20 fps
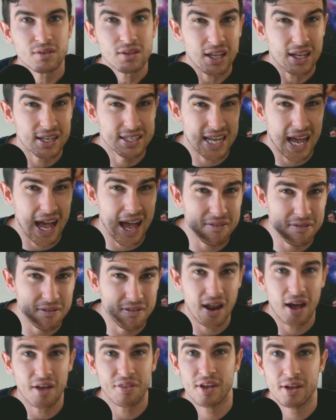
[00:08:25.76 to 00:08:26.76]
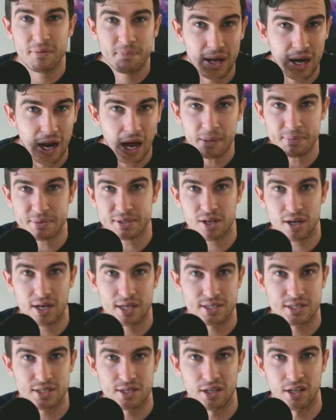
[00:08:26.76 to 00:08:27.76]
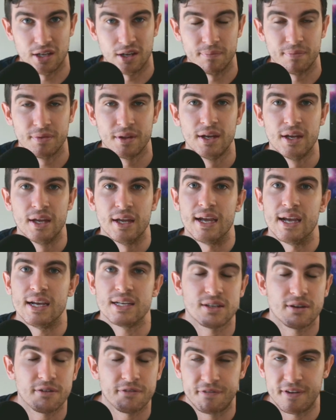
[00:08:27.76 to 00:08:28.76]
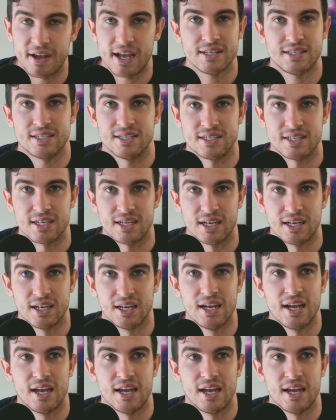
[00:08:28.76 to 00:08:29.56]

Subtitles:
to have nothing but upsides to them is a fantasy.